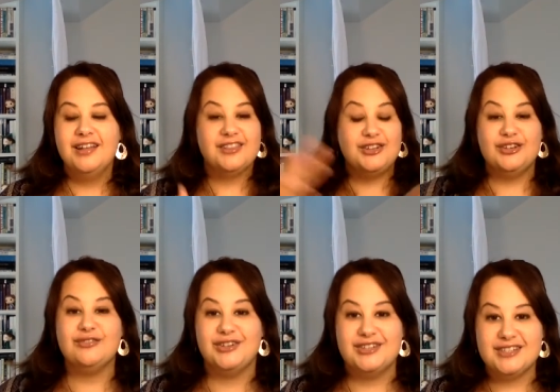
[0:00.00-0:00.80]
the
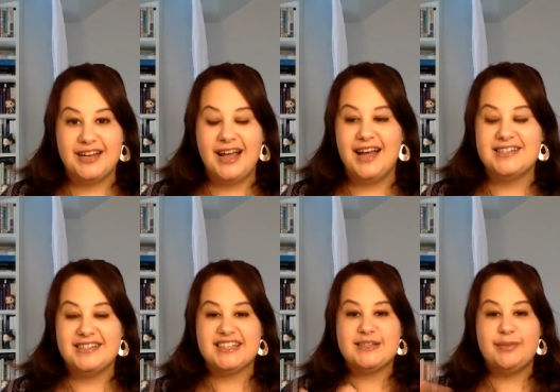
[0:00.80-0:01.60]
universe. It has
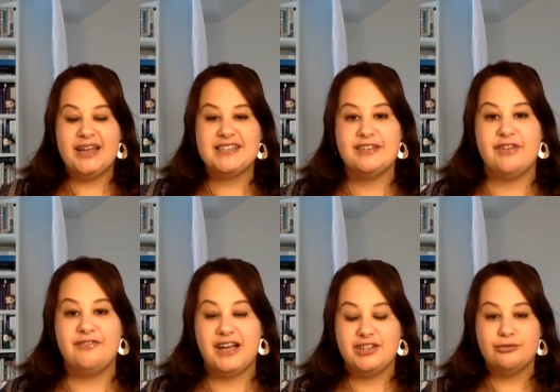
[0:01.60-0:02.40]
an expansive
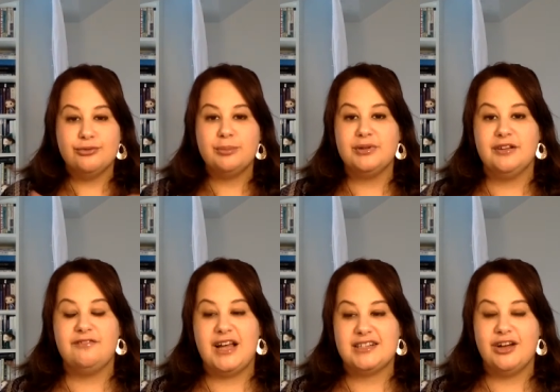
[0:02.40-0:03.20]
effect, a ripple
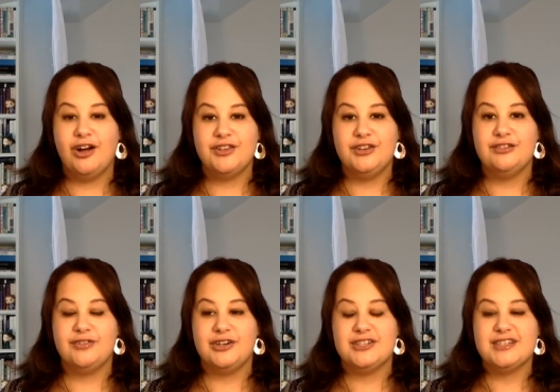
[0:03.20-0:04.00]
effect on the
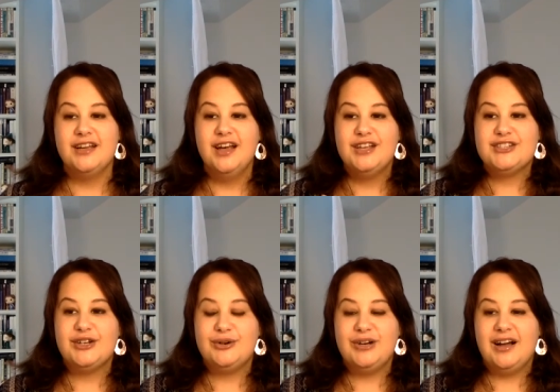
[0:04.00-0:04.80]
universe.
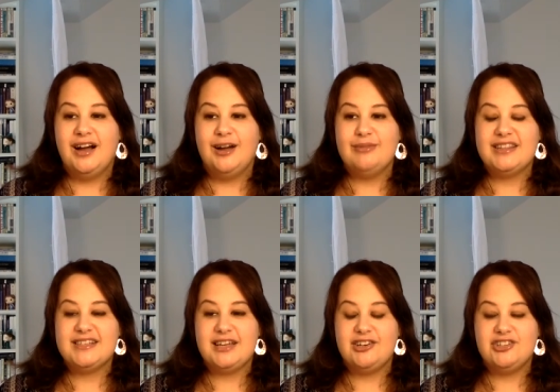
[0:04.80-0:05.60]
So, um,
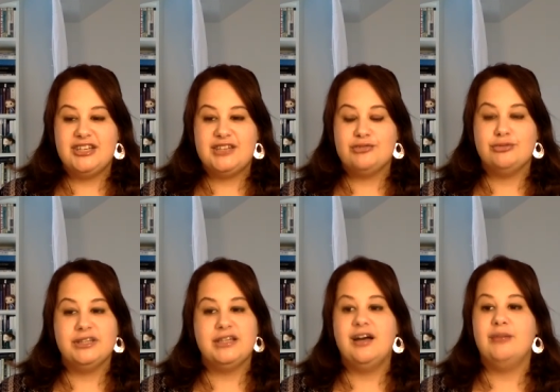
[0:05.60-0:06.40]
this energy is
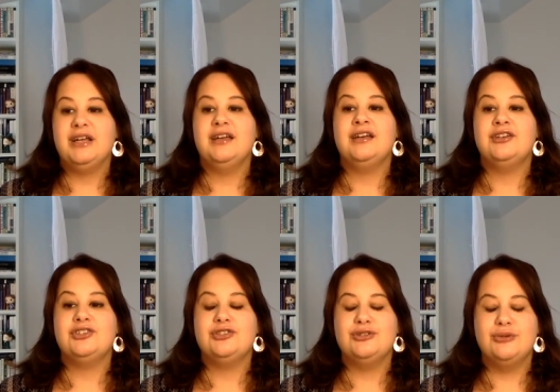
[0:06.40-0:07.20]
really coming in
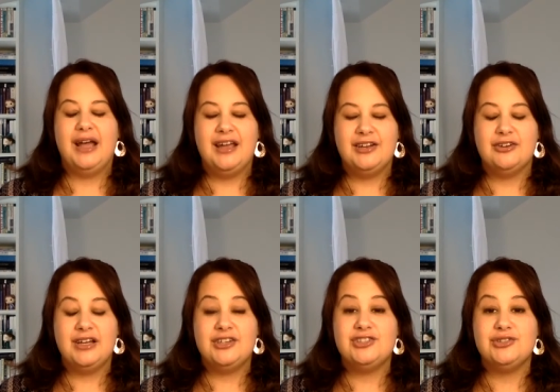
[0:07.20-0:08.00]
to anchor
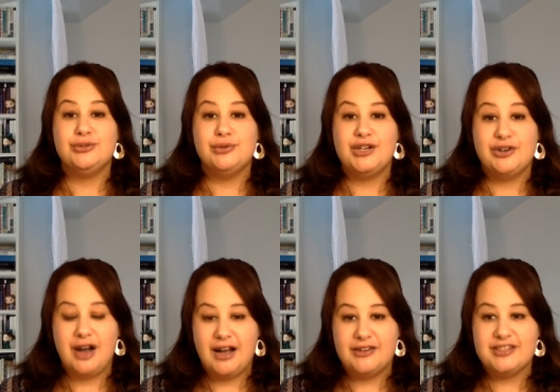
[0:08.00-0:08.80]
into your
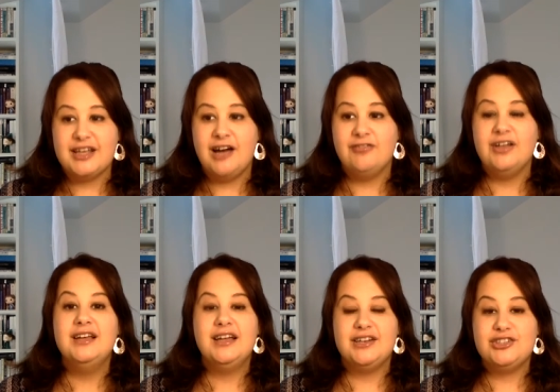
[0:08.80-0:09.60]
higher self,
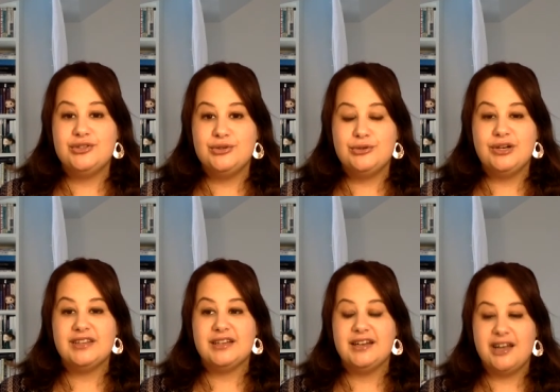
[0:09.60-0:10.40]
into
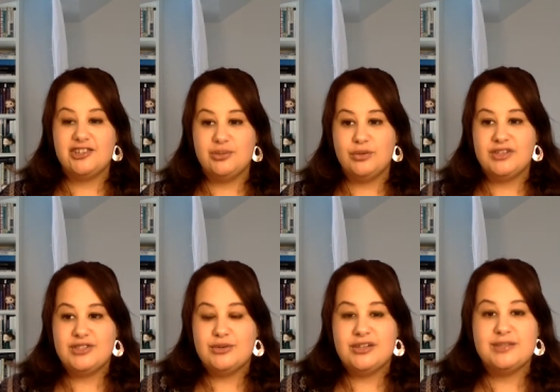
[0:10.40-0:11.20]
the connection with
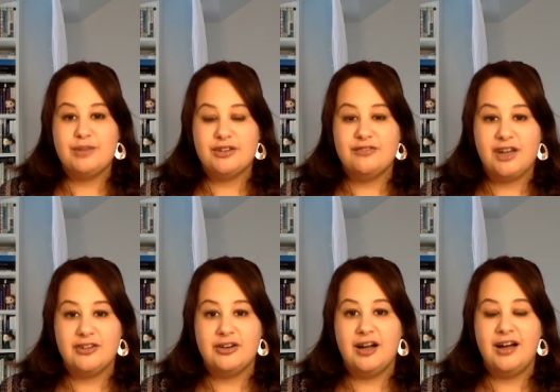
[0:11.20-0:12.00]
Source, Mother,
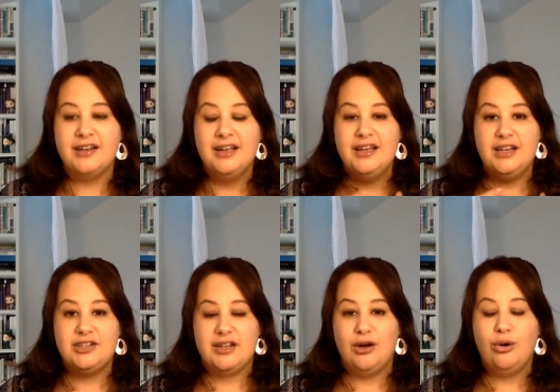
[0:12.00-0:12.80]
Father, God,
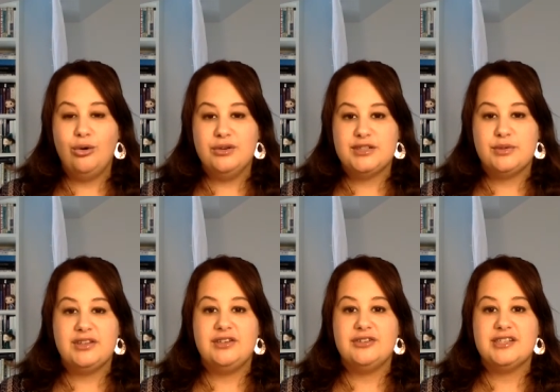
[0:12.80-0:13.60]
into that wholeness
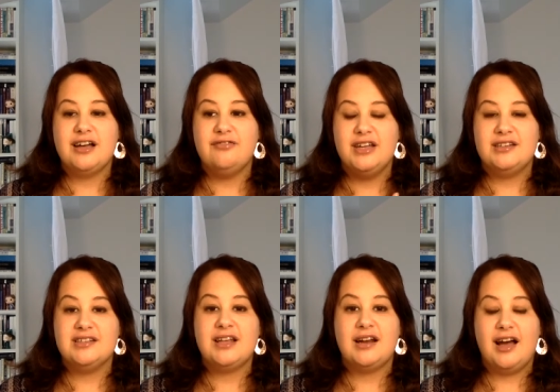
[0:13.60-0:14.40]
within yourself,
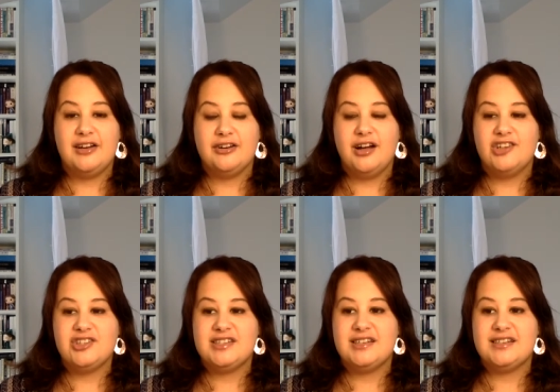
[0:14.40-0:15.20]
into that higher
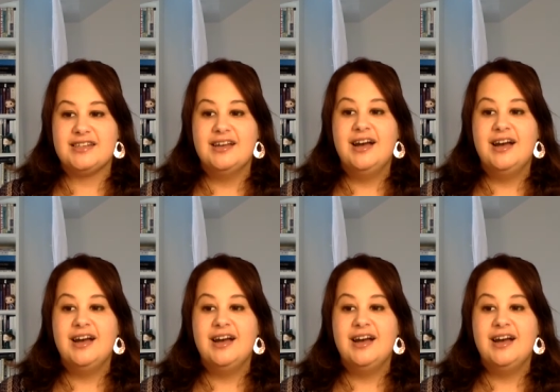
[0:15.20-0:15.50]
consciousness